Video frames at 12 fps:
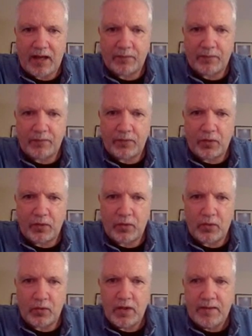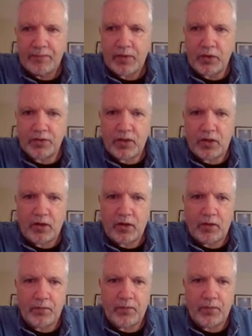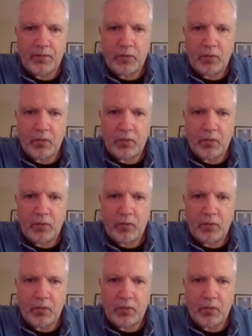flow out of the